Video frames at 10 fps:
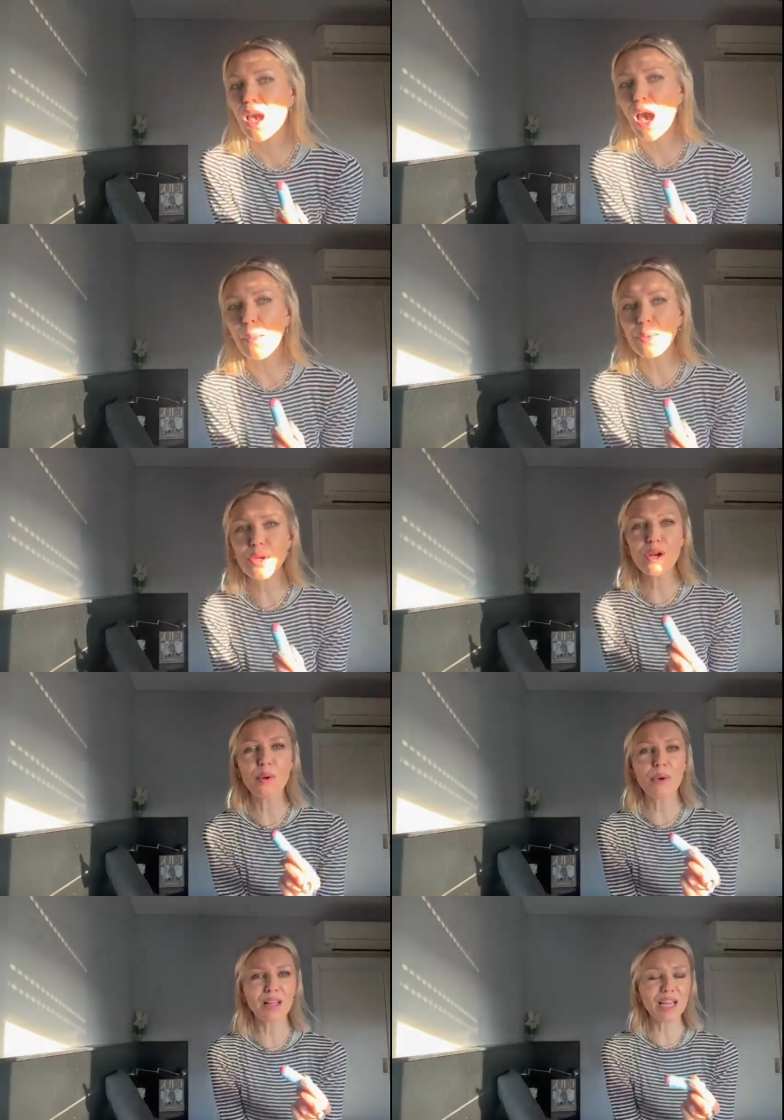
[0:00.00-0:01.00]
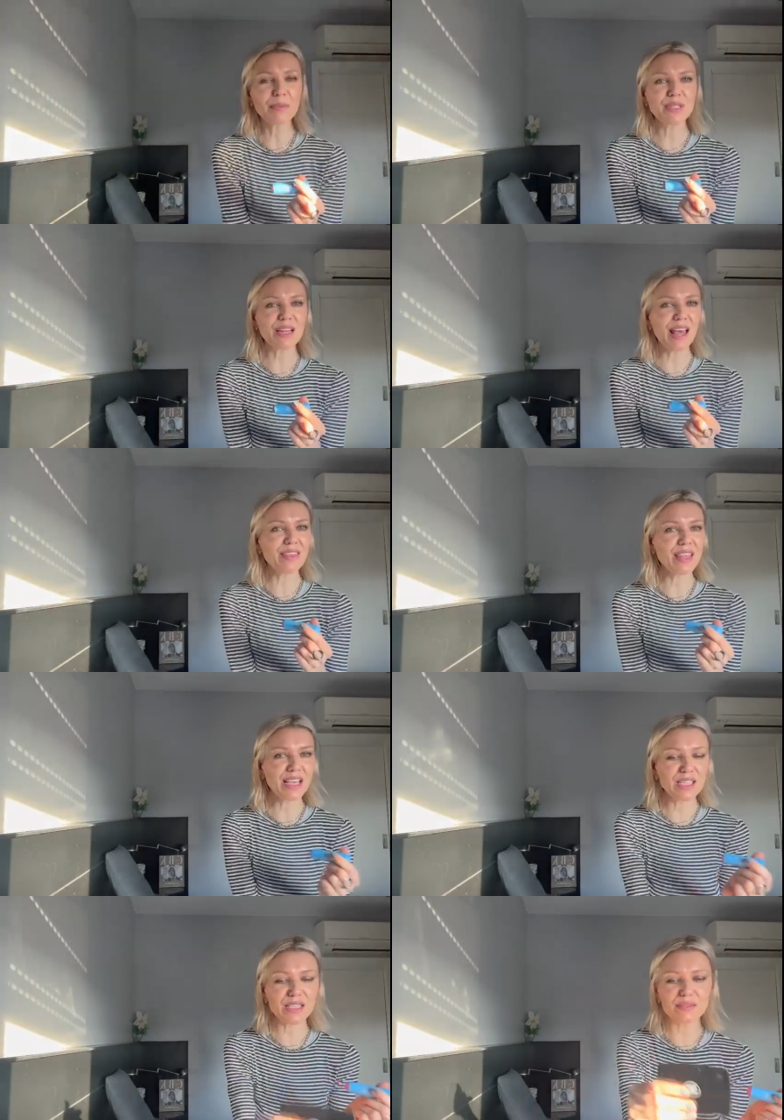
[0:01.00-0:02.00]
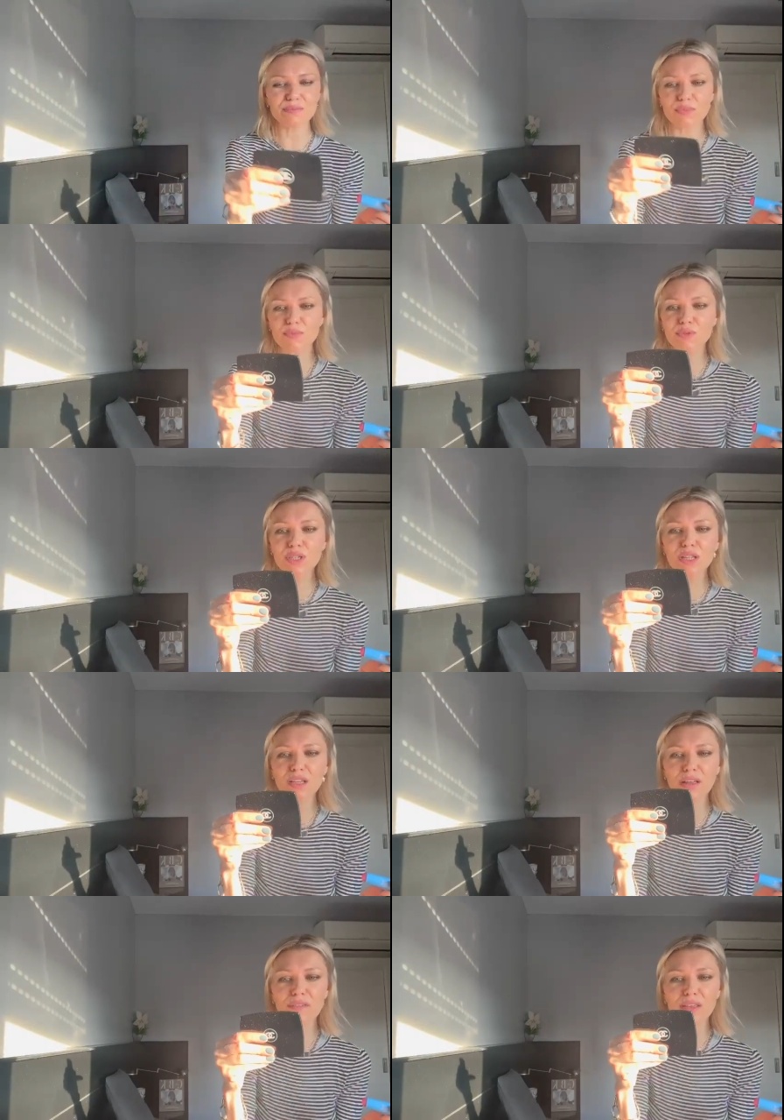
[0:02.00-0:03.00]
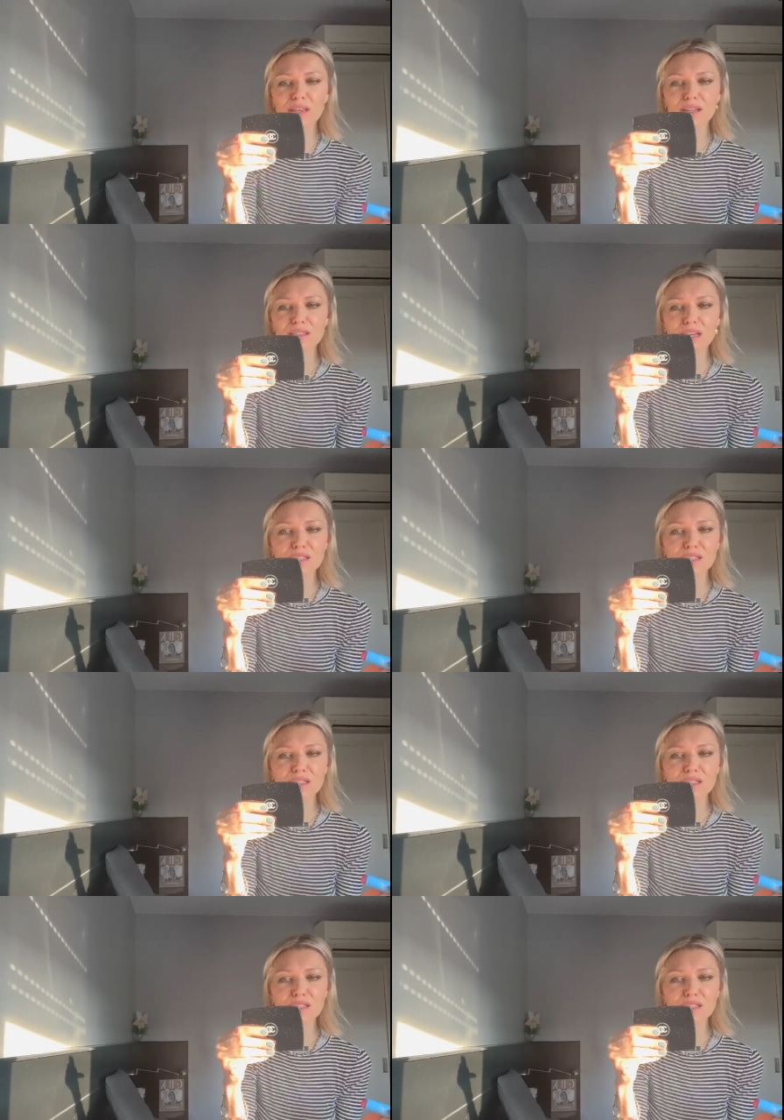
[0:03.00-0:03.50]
I put it on my lips and I think it's really loving it.